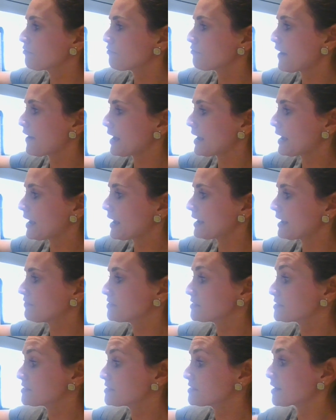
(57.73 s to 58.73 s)
5,
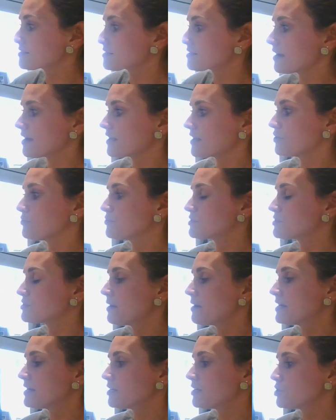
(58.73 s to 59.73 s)
6. I used
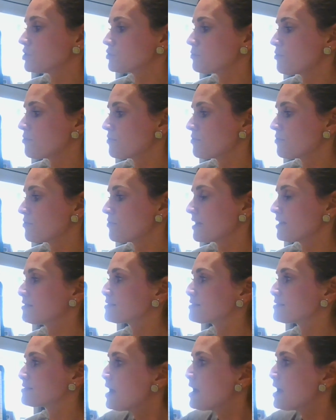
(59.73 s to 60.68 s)
my touch points.